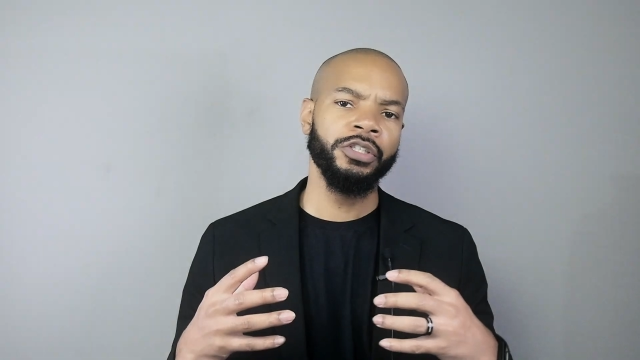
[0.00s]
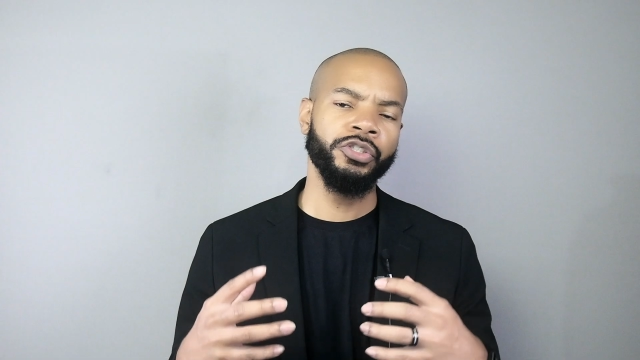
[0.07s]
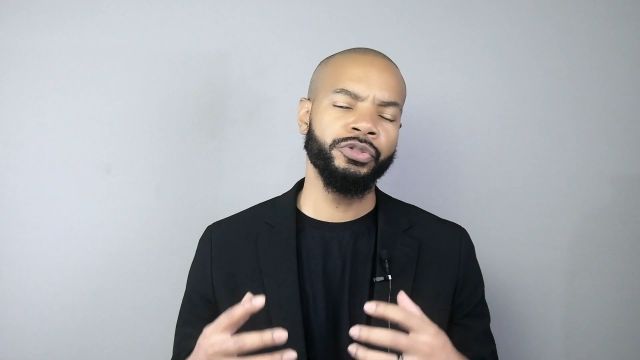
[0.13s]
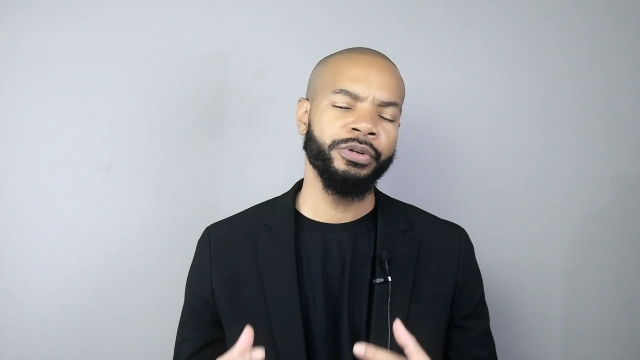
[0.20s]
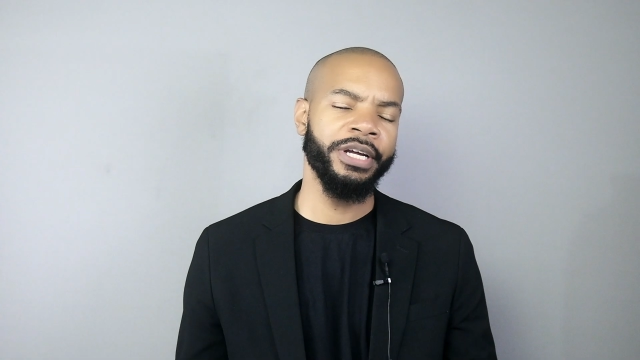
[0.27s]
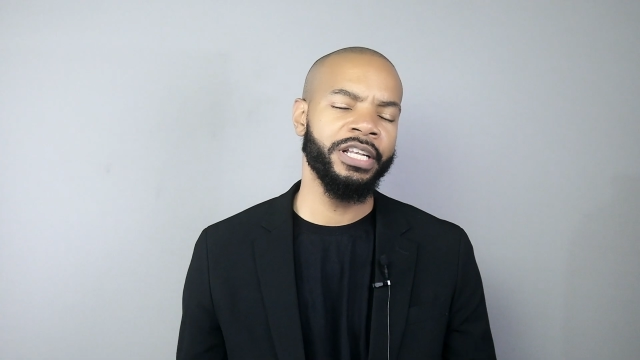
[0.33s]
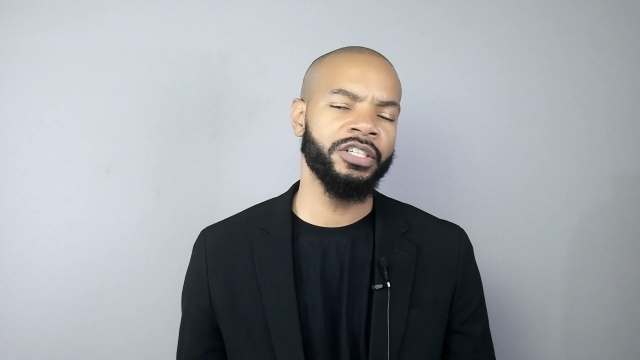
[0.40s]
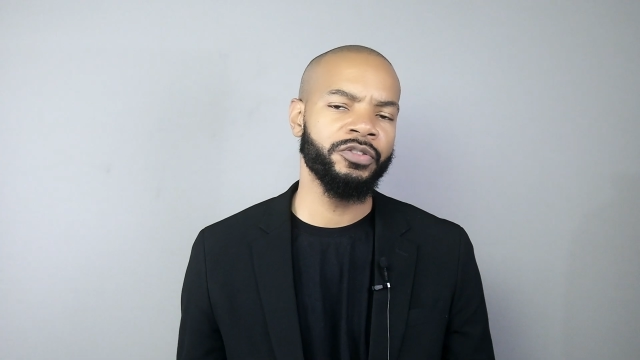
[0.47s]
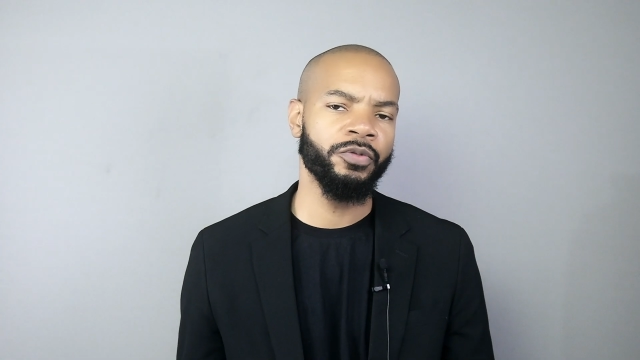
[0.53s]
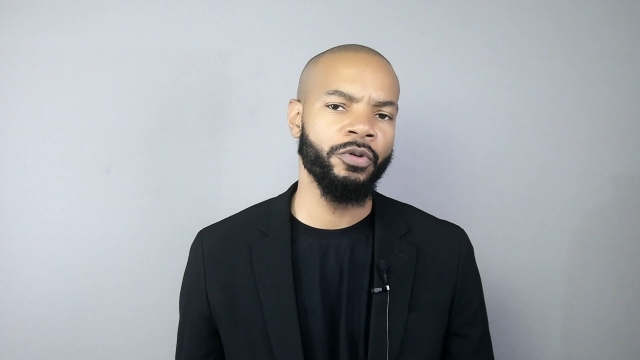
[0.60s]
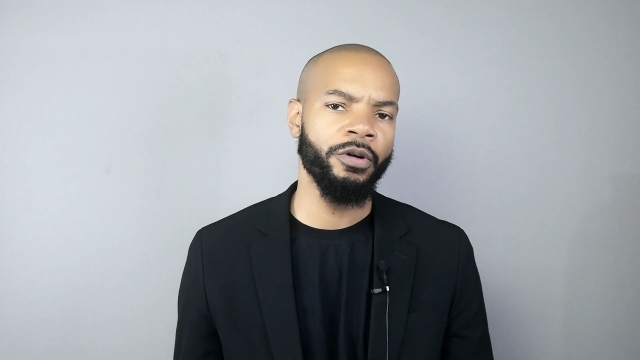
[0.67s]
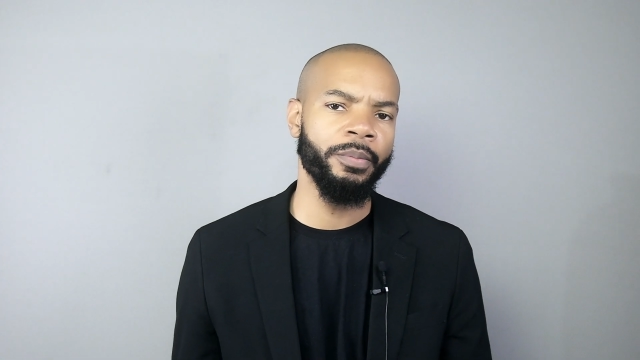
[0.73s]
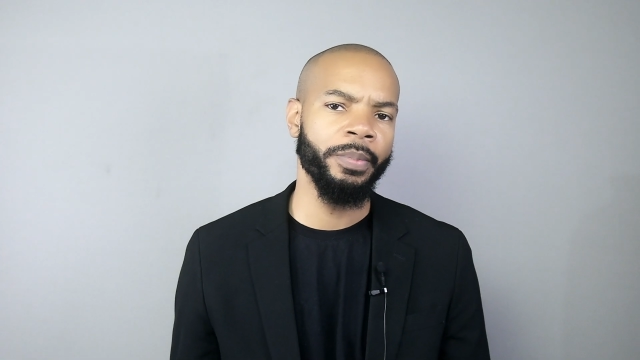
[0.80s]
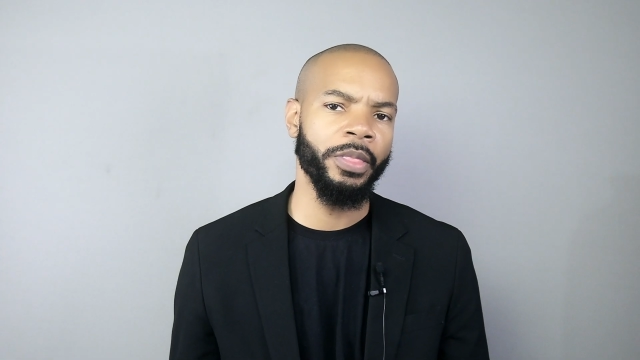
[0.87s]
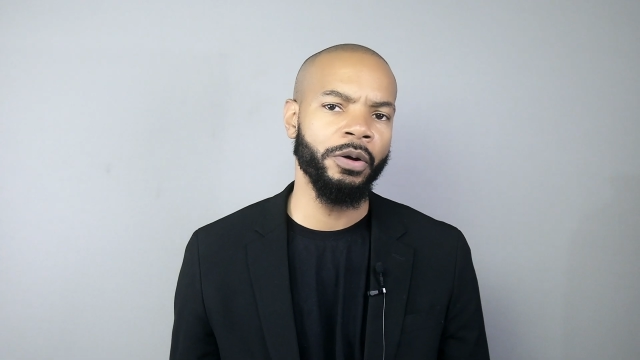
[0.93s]

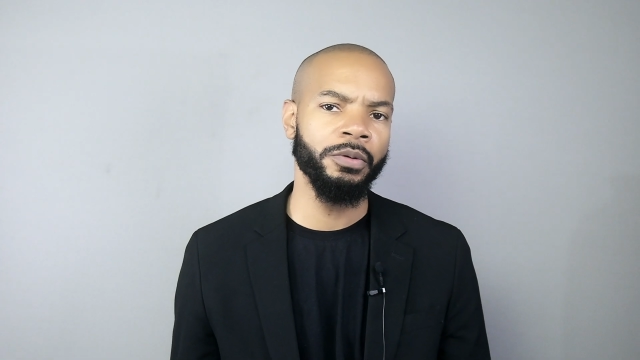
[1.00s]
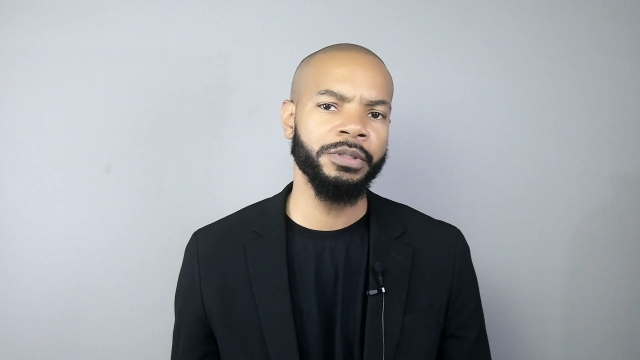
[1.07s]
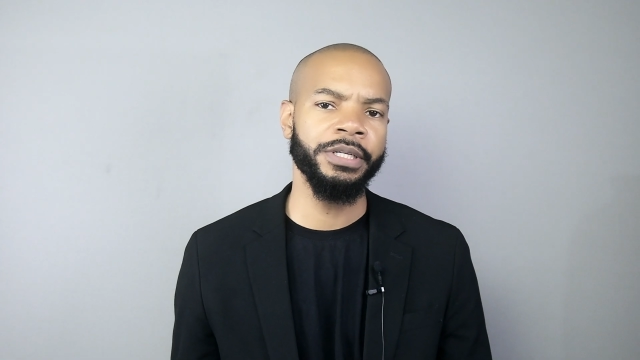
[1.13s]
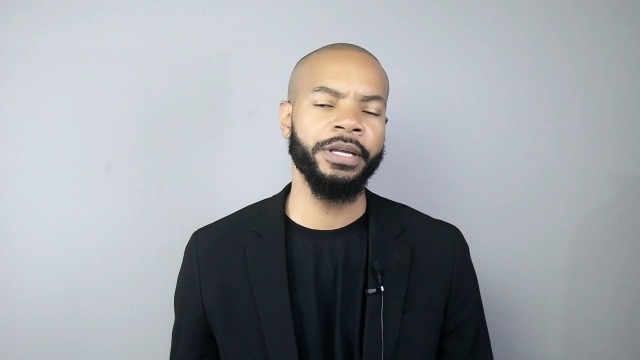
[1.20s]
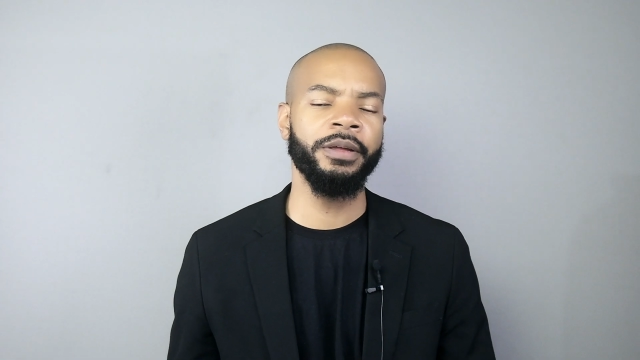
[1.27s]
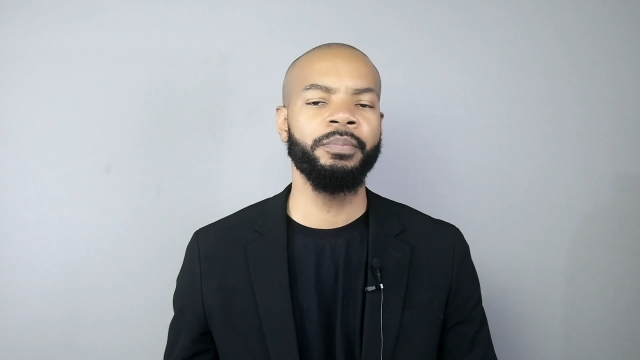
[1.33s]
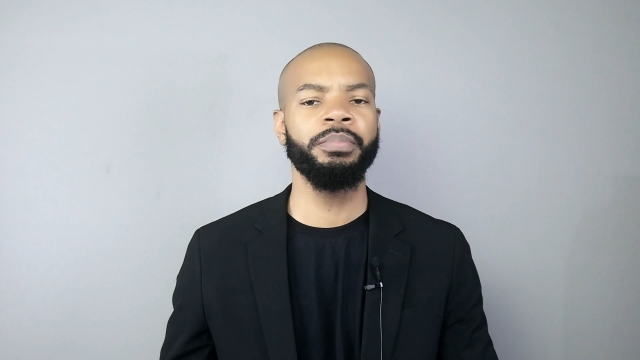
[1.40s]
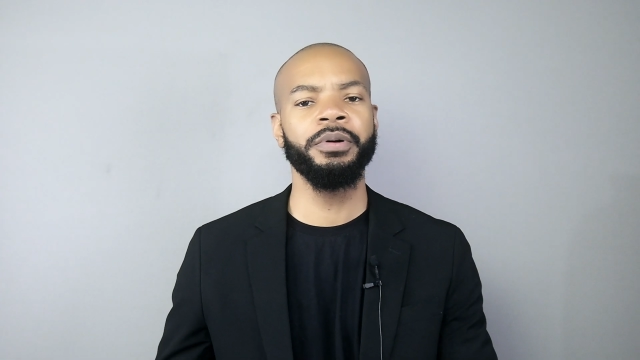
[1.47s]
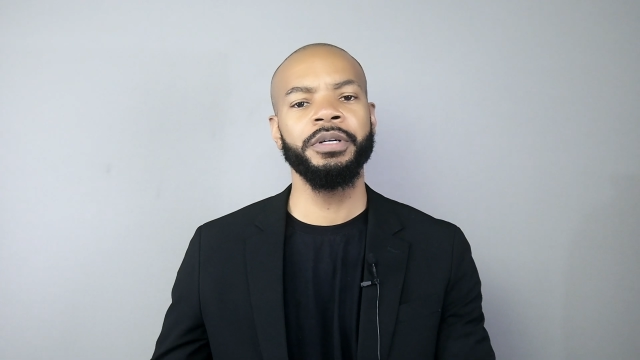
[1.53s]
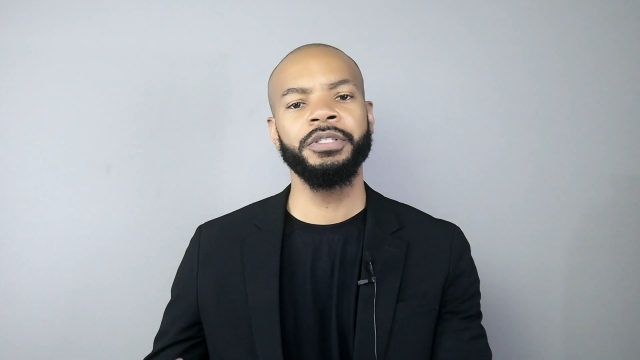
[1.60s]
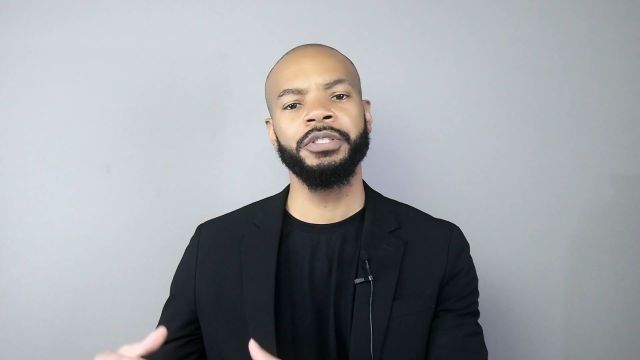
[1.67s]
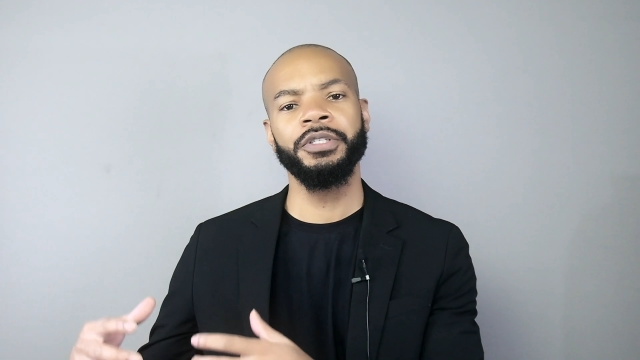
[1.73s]
transform those inputs